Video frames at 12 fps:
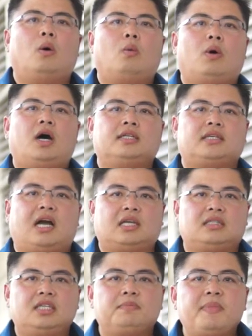What are
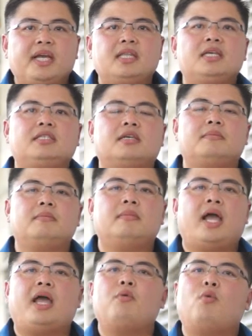these mechanisms,
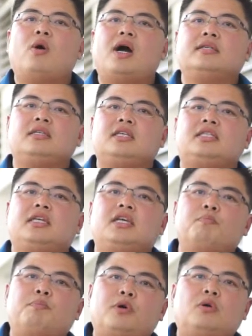and what is the
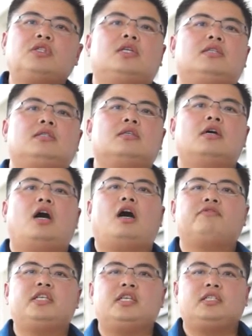importance
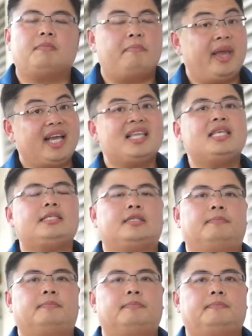of this
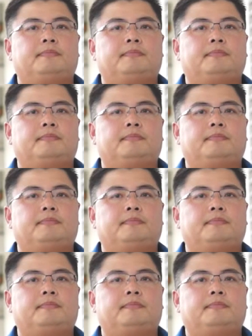mechanism?